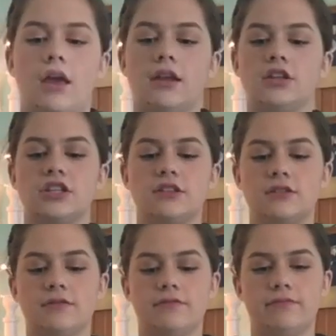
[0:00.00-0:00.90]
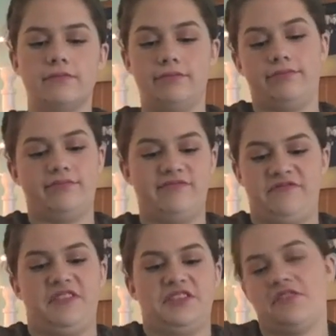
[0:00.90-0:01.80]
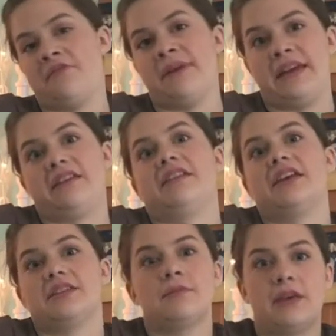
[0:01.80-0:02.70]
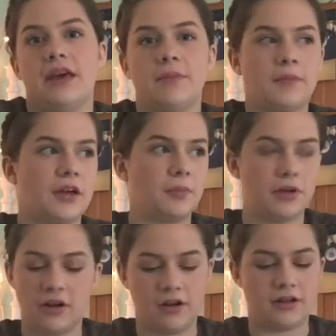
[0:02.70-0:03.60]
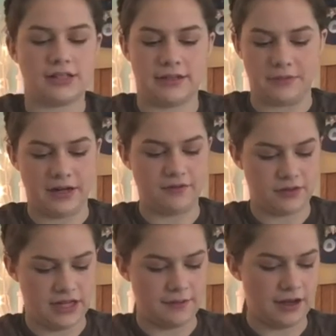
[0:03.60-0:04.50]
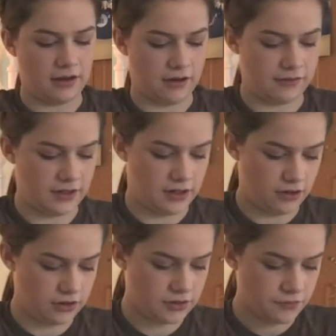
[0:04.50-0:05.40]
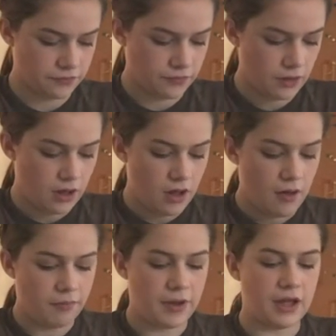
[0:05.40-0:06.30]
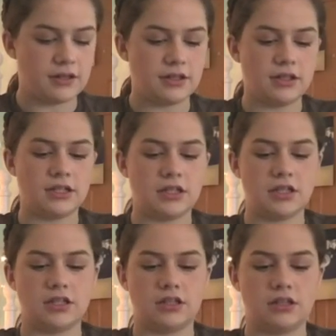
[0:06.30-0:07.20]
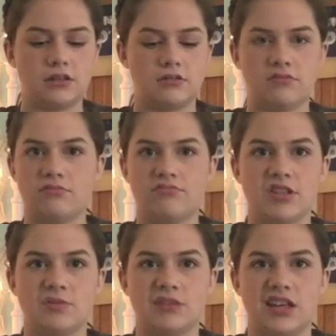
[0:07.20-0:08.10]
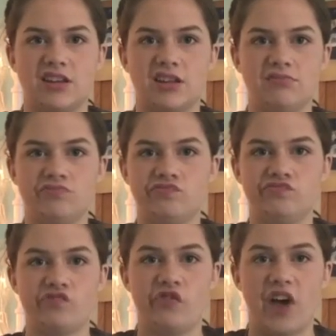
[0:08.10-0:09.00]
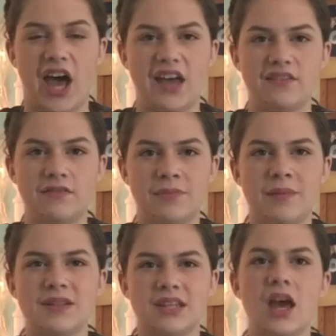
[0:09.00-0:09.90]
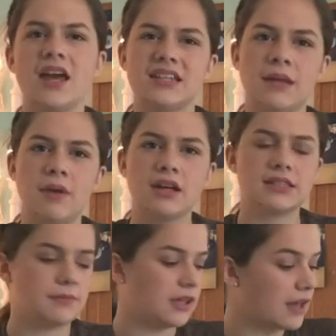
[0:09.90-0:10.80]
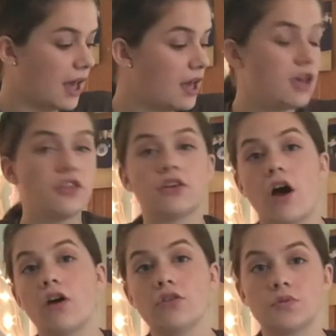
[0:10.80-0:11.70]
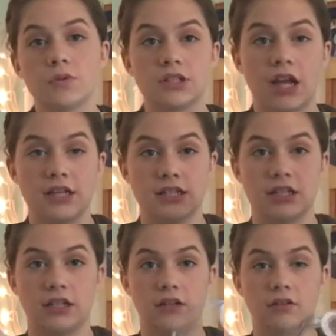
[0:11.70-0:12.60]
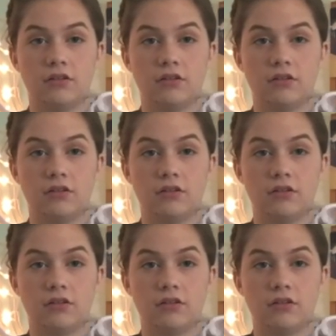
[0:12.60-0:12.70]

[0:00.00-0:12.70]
And it just fits over my head like a swim cap. I'm not gonna put it on because I'm gonna have to take it back off and that hurts. But this was like five, maybe ten bucks, something like that. The goggles were 19.